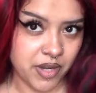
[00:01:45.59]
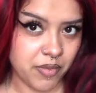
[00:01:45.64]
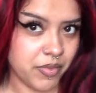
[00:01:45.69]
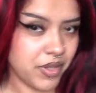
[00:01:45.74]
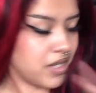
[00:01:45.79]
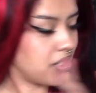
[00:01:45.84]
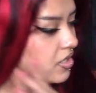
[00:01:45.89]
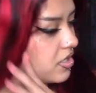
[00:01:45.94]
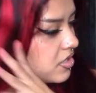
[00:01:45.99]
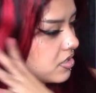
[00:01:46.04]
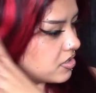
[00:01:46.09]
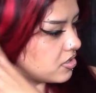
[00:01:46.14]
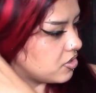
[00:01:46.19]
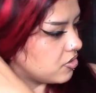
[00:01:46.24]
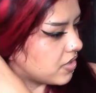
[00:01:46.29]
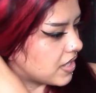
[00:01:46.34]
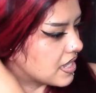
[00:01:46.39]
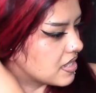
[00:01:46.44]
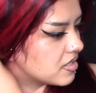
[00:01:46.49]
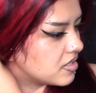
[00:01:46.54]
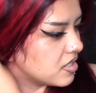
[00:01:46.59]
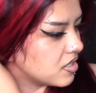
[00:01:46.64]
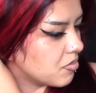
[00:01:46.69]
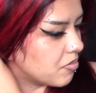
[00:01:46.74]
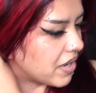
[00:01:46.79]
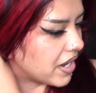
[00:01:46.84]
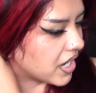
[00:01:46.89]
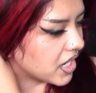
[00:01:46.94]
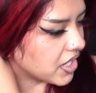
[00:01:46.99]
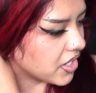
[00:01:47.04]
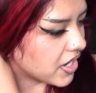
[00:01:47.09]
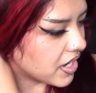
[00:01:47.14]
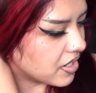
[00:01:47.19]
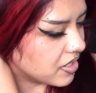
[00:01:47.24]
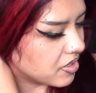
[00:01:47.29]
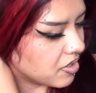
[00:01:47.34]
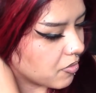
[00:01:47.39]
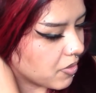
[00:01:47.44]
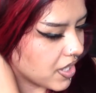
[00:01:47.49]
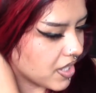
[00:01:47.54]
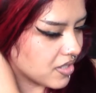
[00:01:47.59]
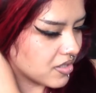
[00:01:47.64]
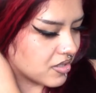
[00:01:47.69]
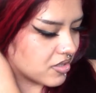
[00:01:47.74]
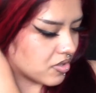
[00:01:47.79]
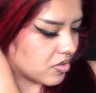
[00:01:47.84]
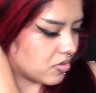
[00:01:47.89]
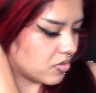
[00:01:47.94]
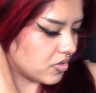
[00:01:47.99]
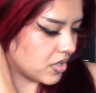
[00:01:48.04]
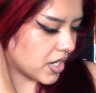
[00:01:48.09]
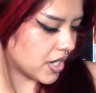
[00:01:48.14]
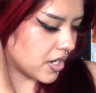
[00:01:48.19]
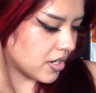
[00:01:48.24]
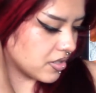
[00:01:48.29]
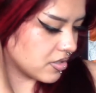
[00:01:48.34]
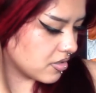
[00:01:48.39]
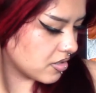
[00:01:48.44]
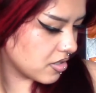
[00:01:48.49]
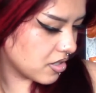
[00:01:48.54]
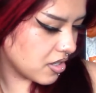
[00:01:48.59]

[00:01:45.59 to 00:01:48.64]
because you can't see the back of your head anyways, so who cares?